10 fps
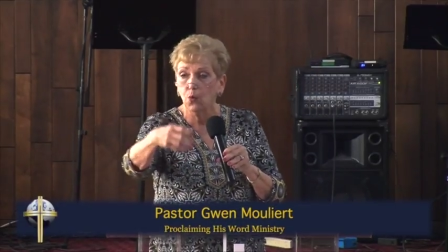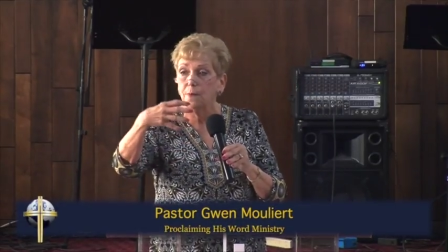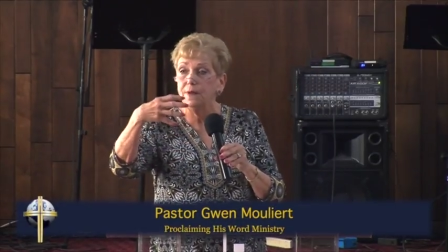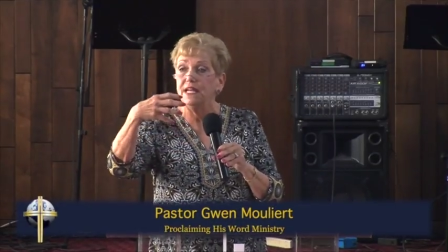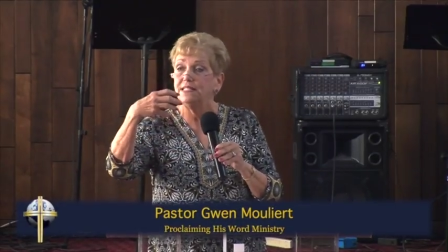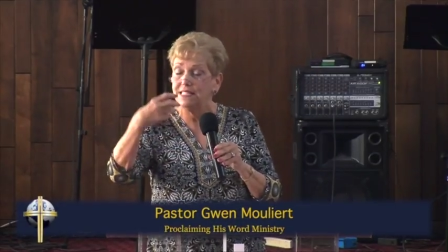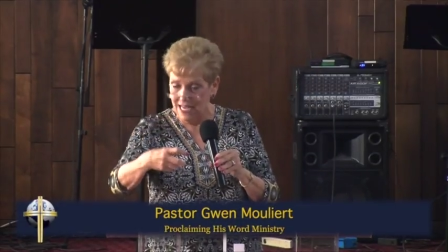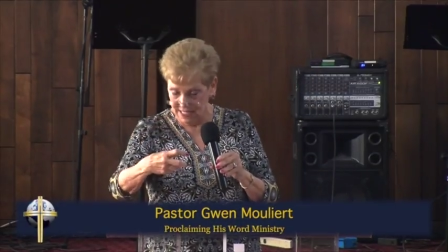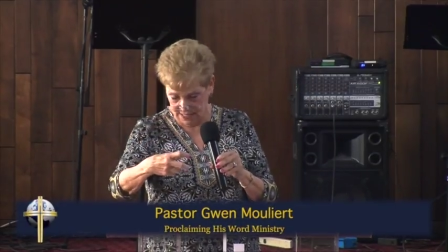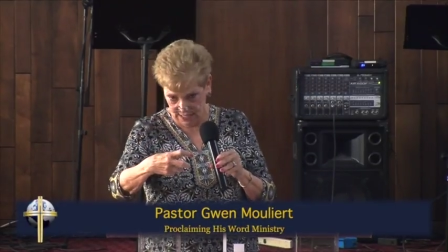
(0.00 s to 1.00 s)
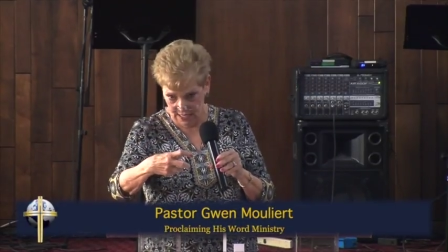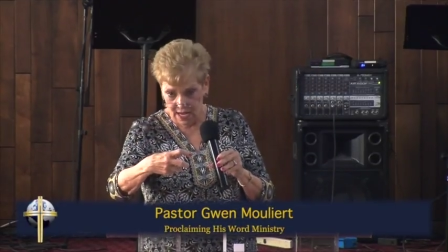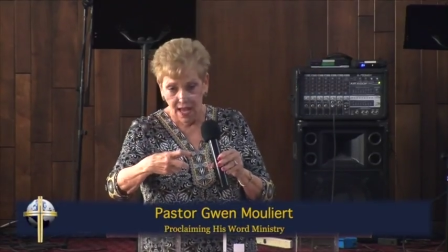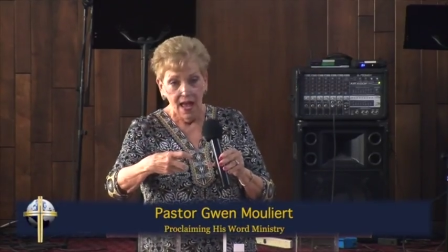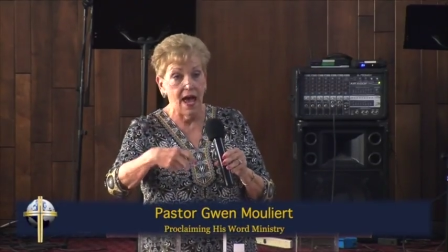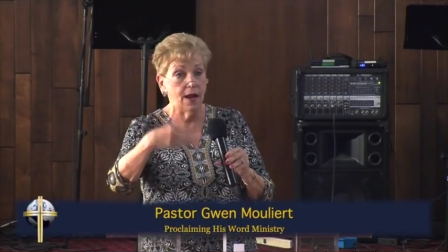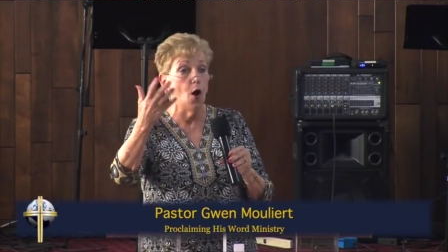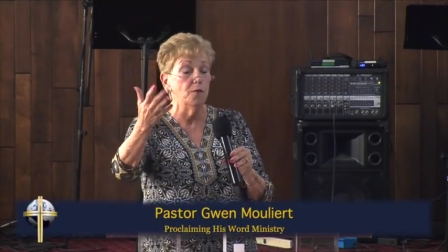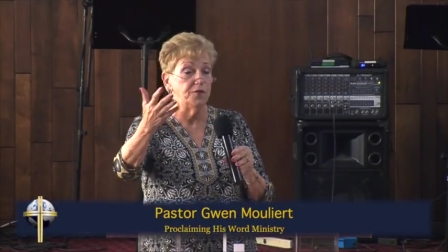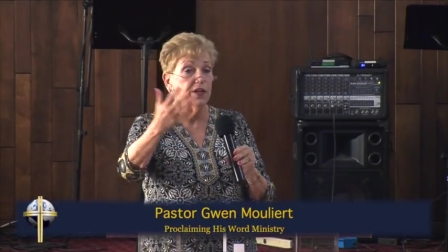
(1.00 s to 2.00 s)
we're being tested and
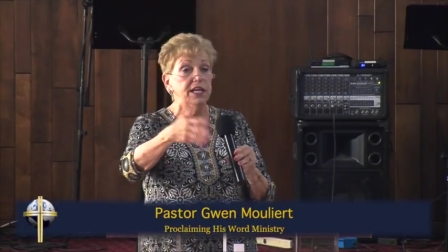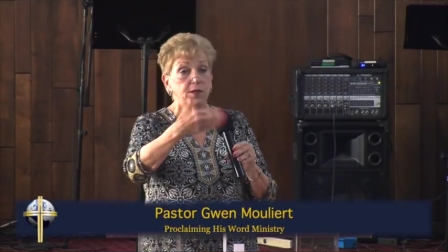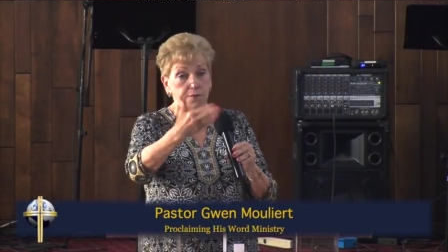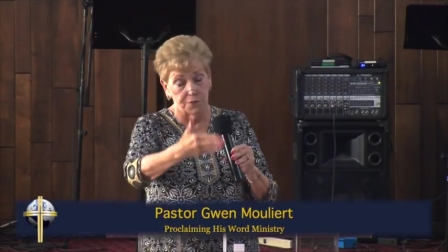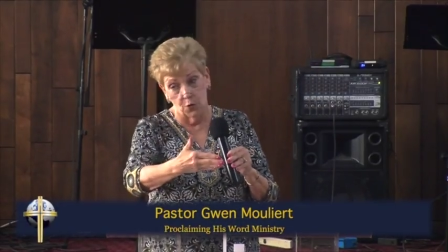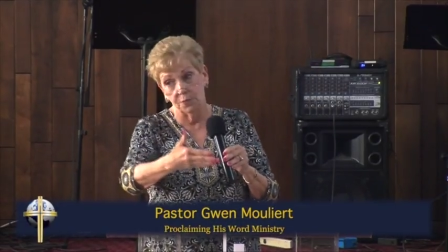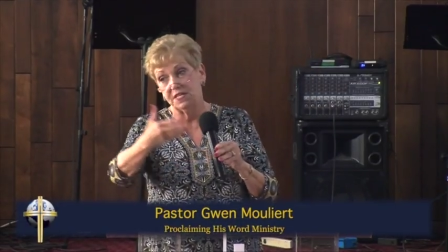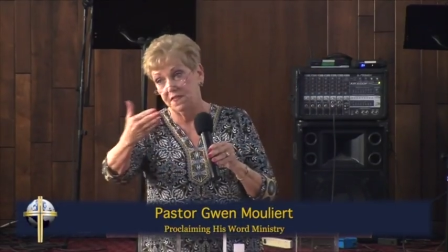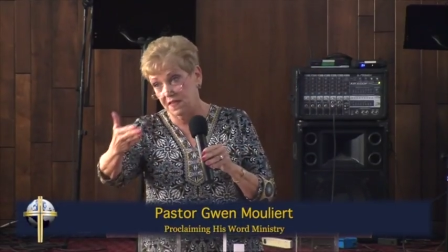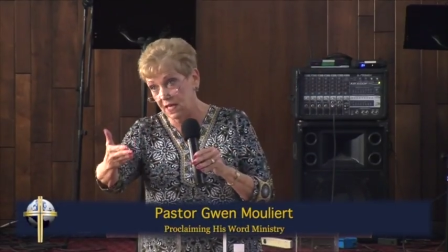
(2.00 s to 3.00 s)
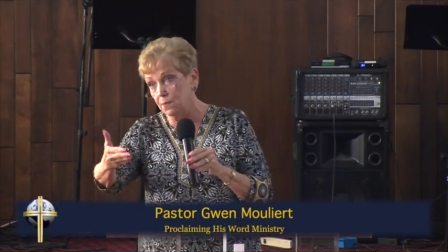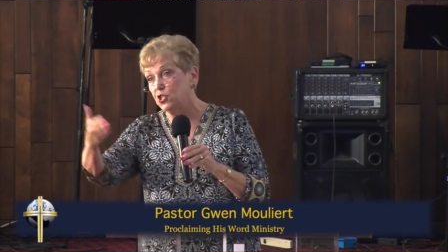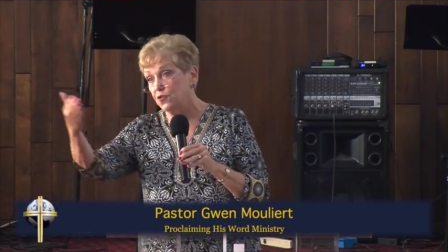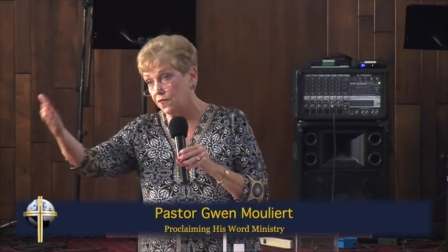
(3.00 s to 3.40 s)
hopefully conform to the image